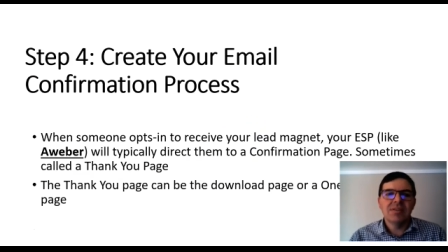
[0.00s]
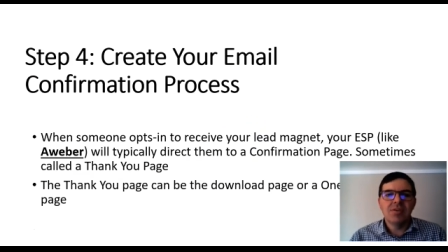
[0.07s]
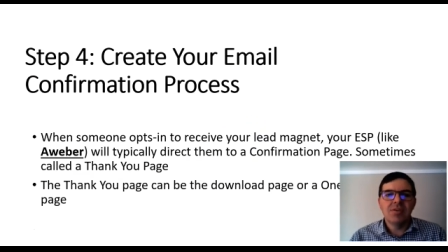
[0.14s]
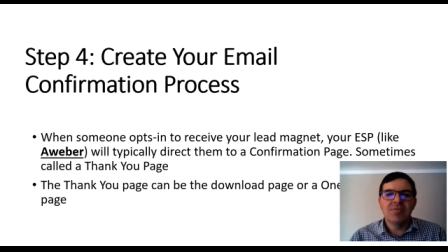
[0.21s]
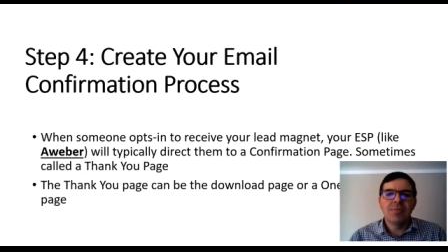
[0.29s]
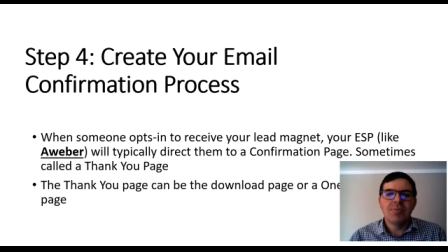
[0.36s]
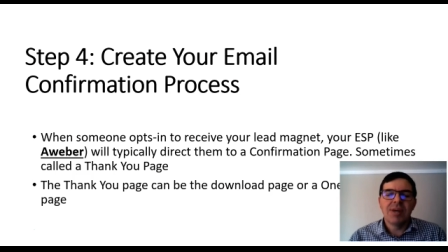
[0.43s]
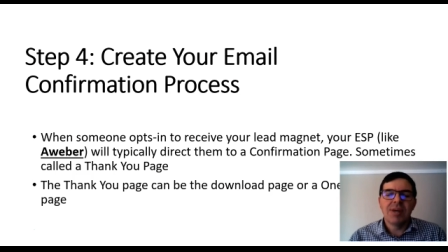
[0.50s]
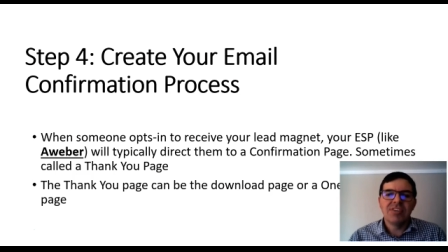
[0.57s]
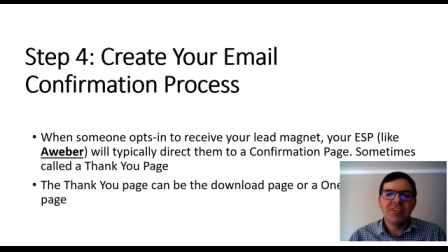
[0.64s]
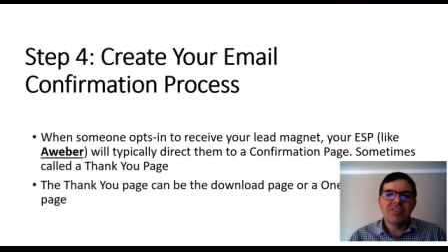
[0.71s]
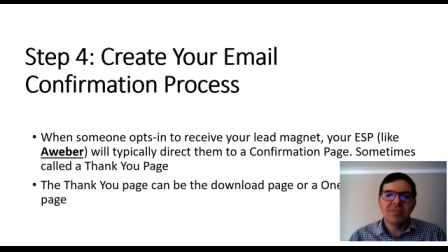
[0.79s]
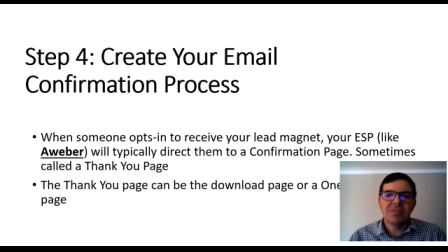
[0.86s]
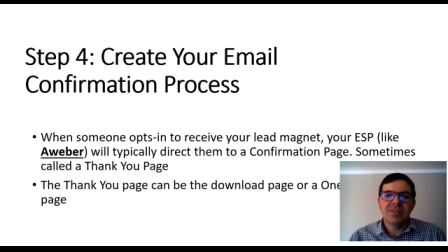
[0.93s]

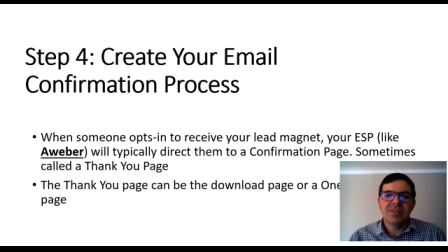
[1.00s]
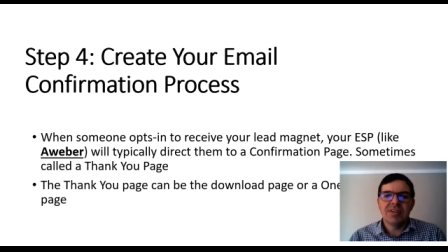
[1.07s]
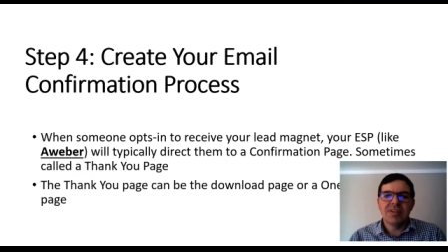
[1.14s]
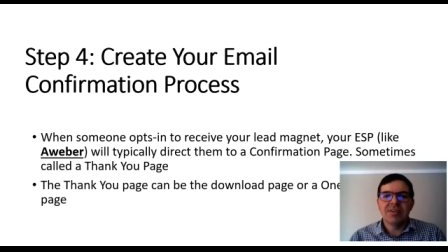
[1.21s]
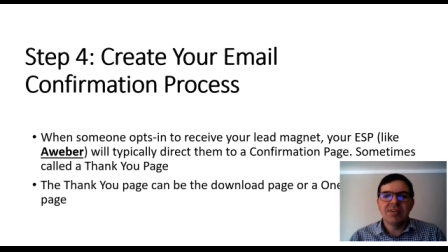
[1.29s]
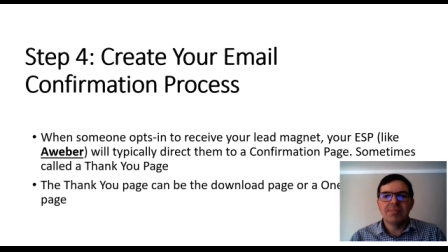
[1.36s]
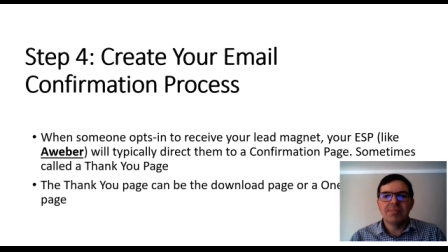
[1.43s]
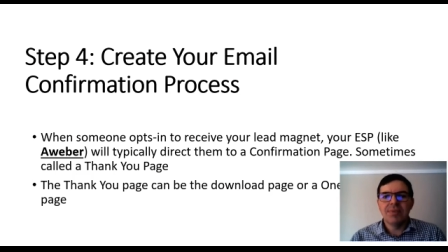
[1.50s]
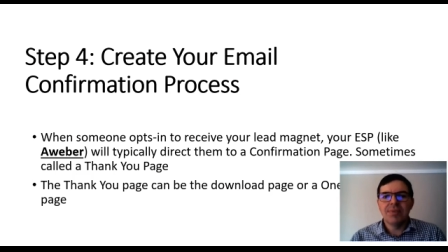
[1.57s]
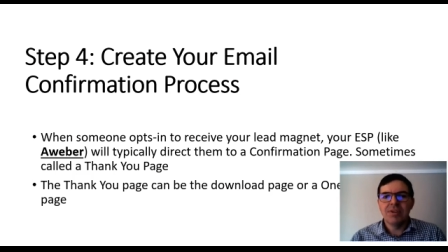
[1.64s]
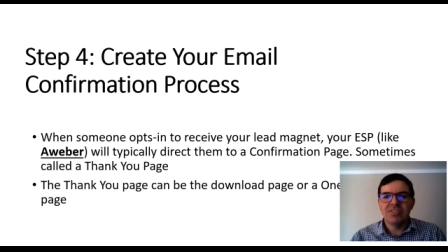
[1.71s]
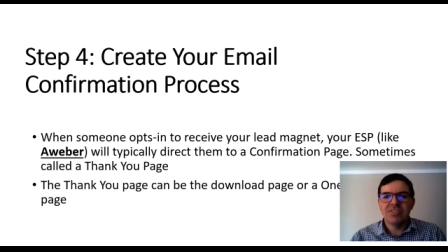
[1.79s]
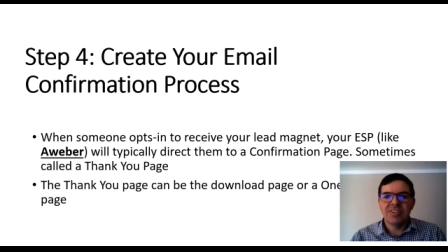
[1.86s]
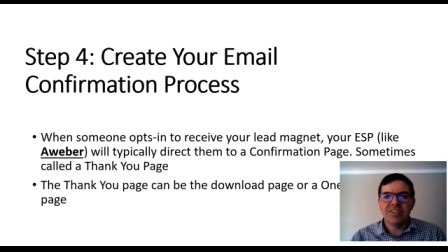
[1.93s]
confirmation um,
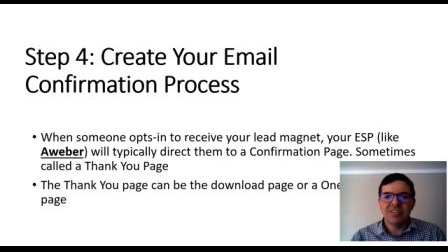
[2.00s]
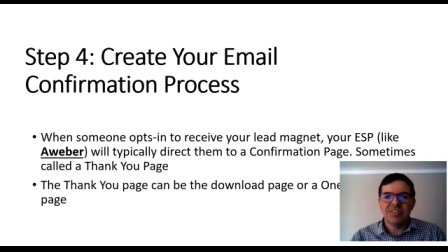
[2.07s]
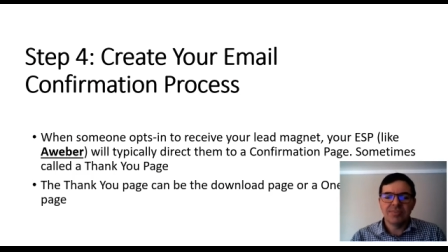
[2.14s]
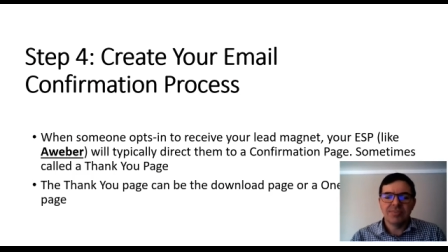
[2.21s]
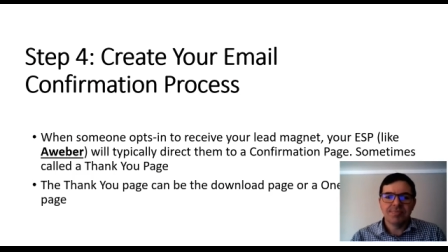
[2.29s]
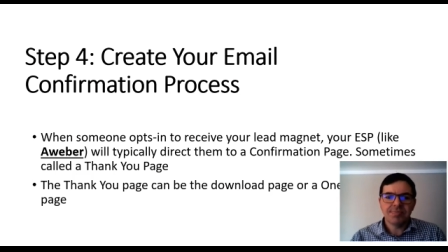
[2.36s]
process.